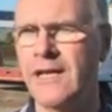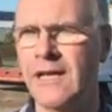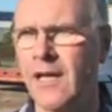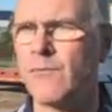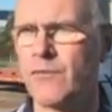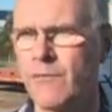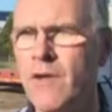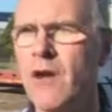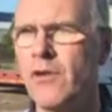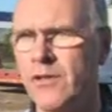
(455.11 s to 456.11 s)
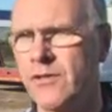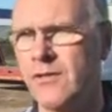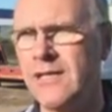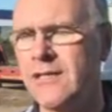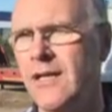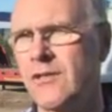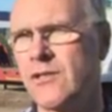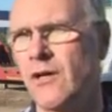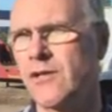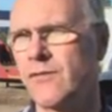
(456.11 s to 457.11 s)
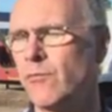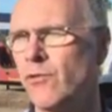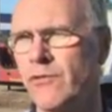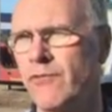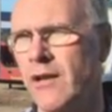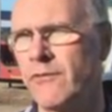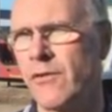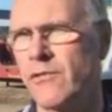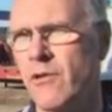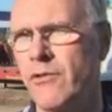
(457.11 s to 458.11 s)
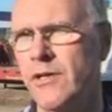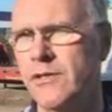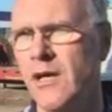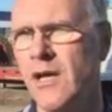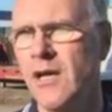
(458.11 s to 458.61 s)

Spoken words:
and it comes from various internet sites from all the relevant authorities.